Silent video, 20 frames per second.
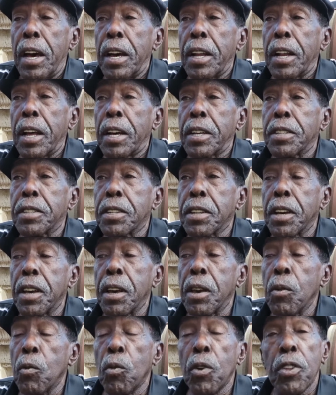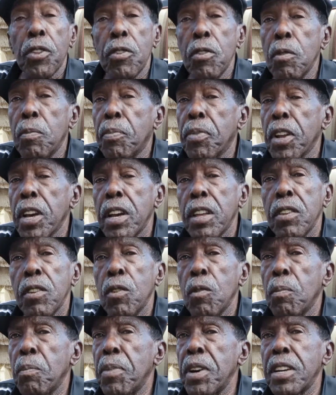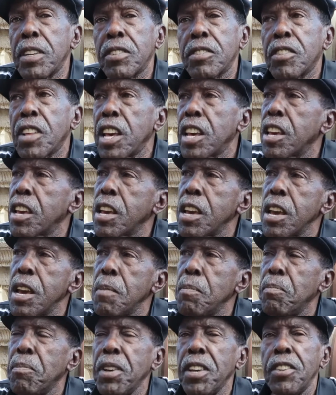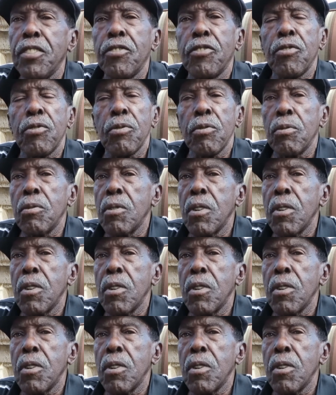And I say, when you're playing your best, they can't beat you.